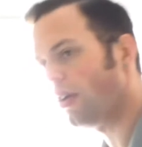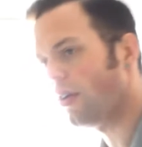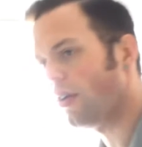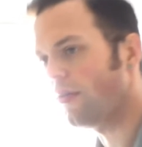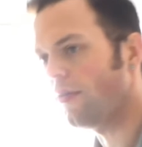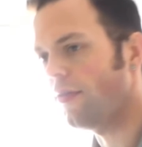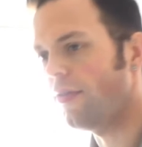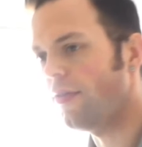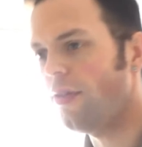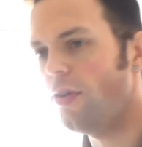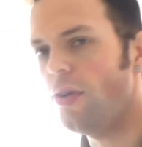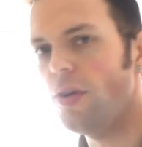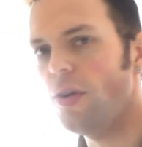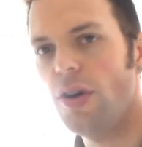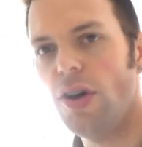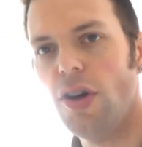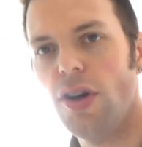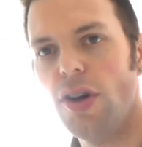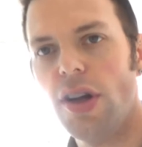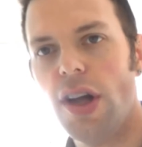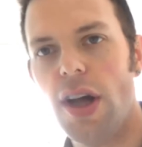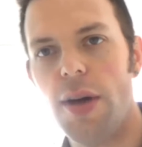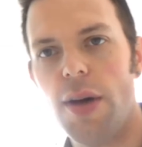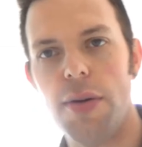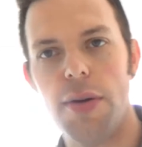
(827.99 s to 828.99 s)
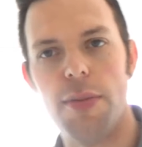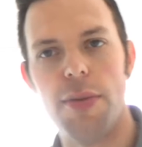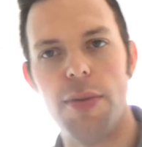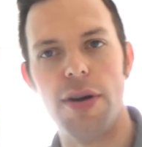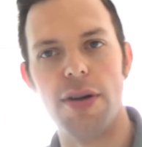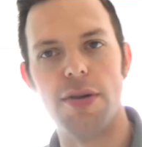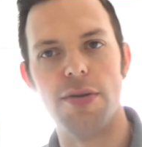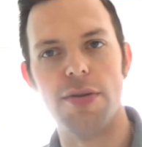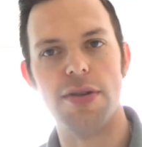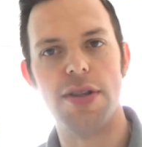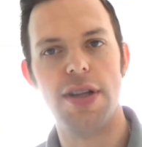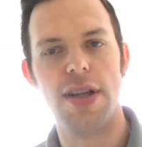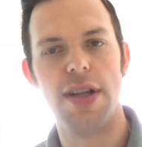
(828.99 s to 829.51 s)
on foot, good couple of
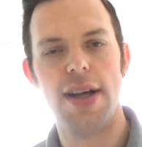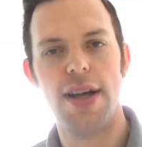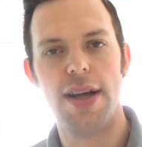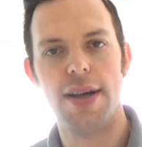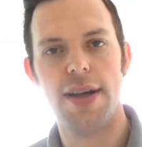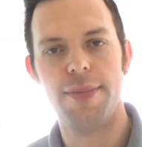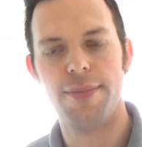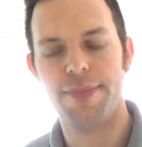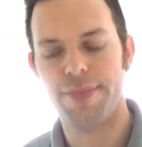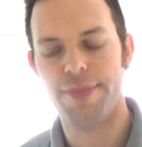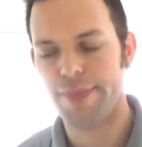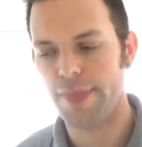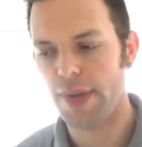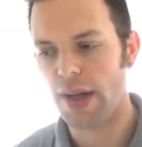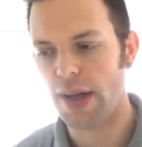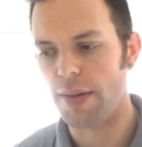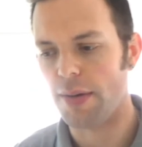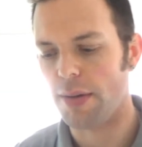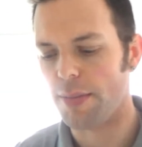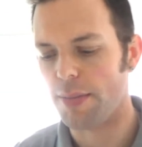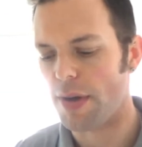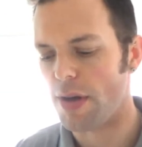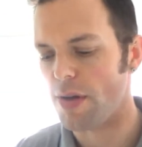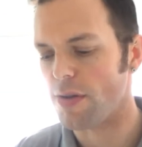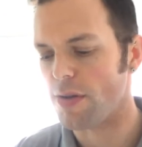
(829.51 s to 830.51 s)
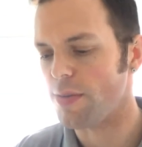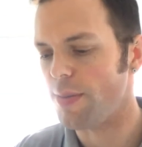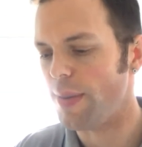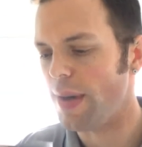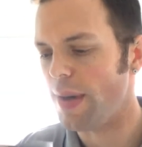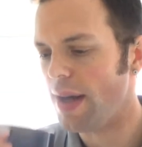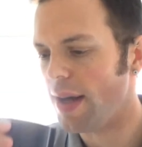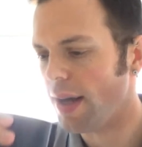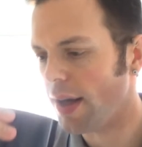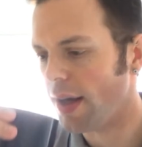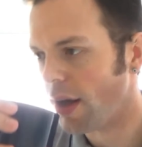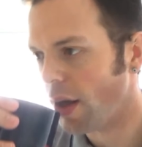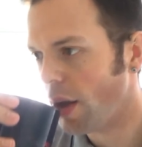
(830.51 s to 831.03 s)
miles there, a couple of miles
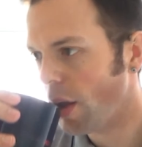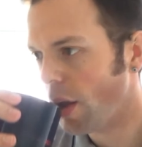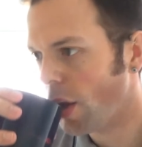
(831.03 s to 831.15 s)
back.